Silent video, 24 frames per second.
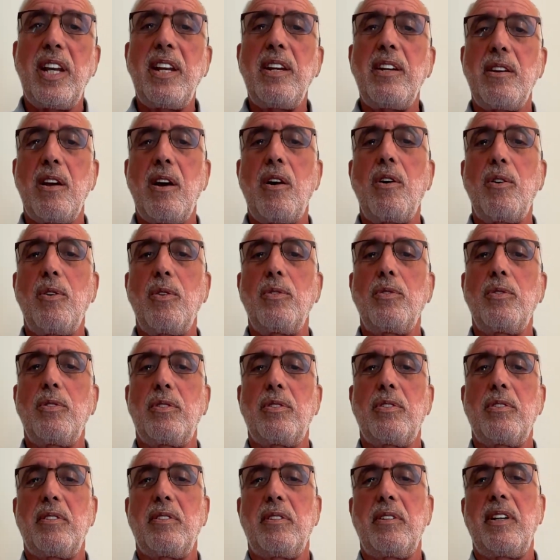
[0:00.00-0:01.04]

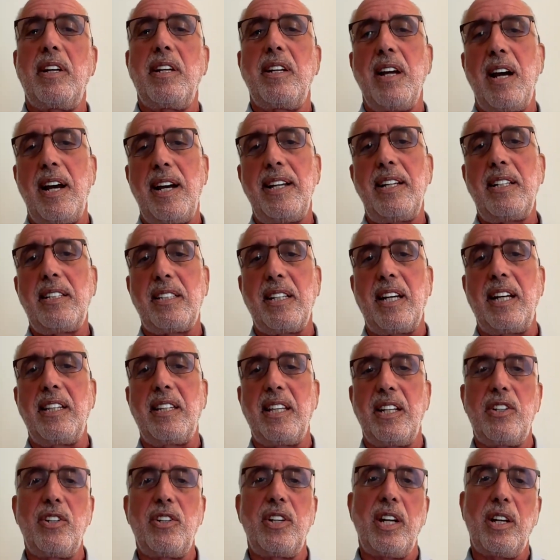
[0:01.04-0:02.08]
knows in hindsight
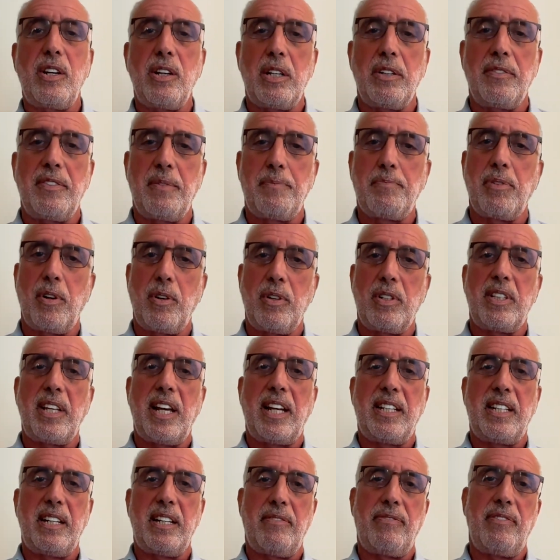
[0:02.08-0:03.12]
that she could have approached
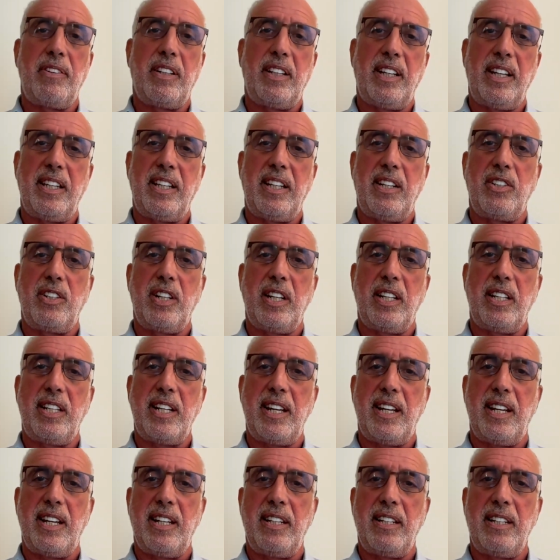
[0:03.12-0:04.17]
that differently than she
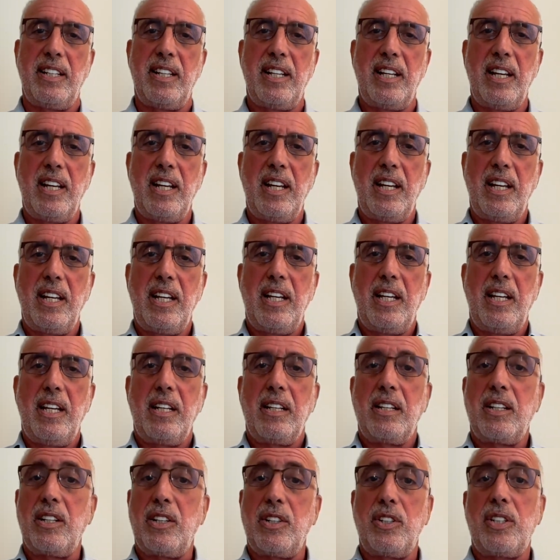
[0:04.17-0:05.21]
did,
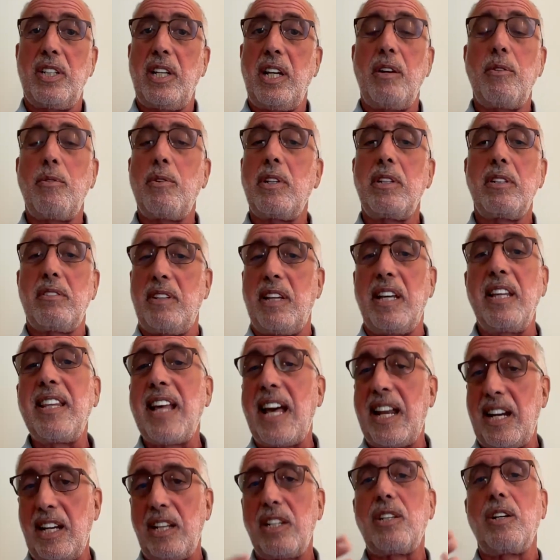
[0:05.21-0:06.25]
because she was in
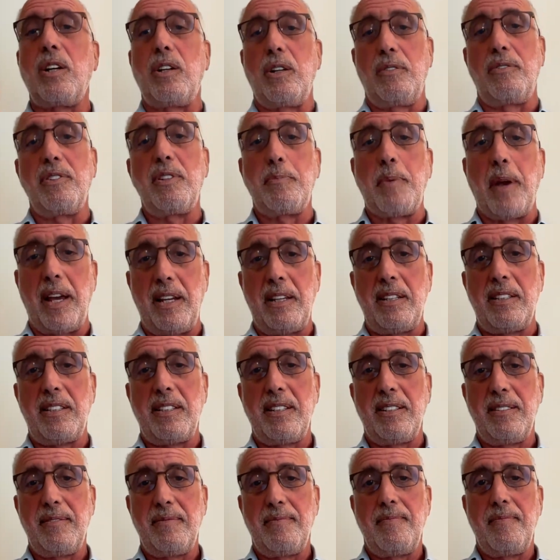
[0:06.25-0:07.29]
that assertive space,
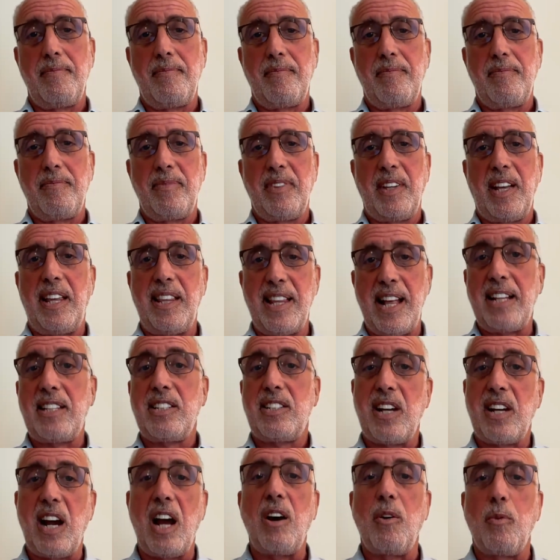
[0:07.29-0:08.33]
and that
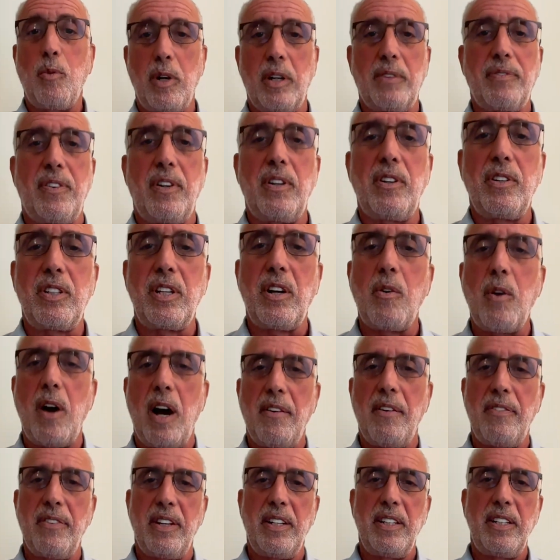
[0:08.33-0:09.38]
style worked for her so
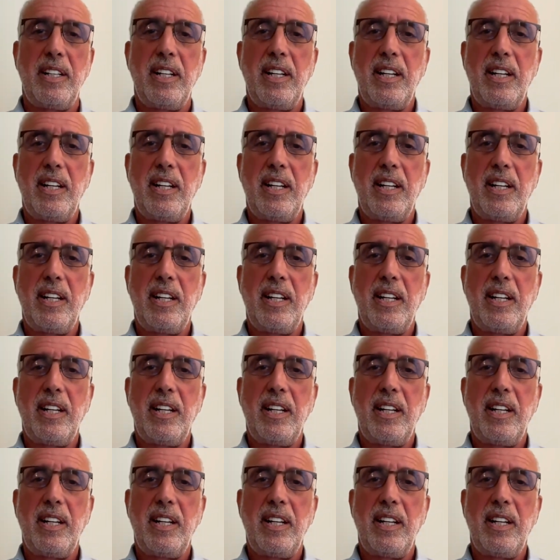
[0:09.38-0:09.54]
often.